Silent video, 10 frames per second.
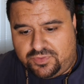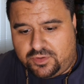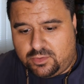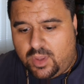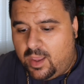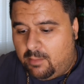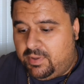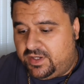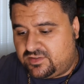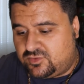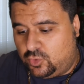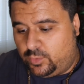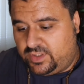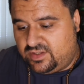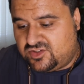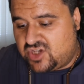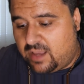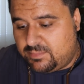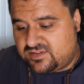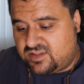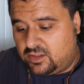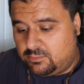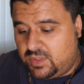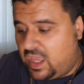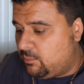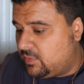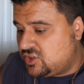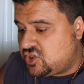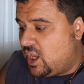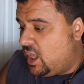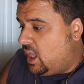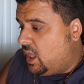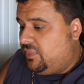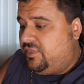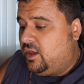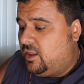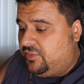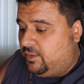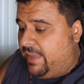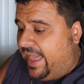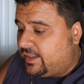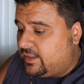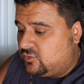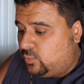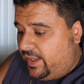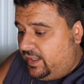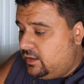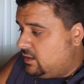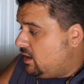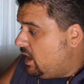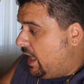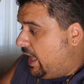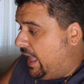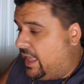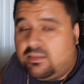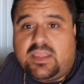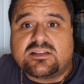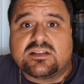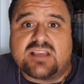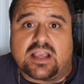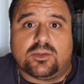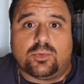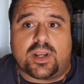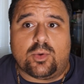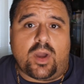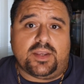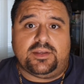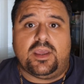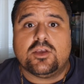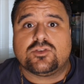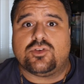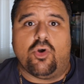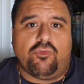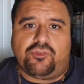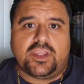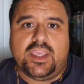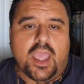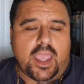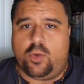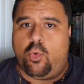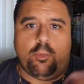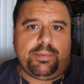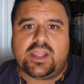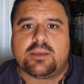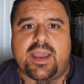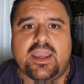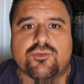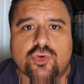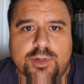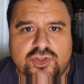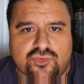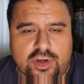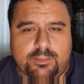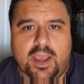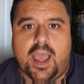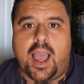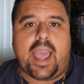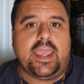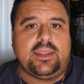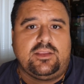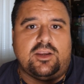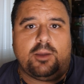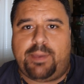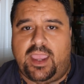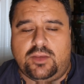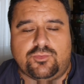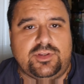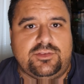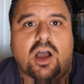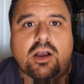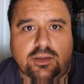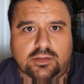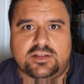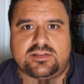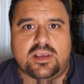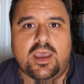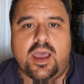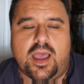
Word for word: with you, but it's doing its job. It's telling me how much the, the bag is weighing, and that's exactly what I wanted. So hopefully it won't be like my Aruba trip. I ended up paying redonkulous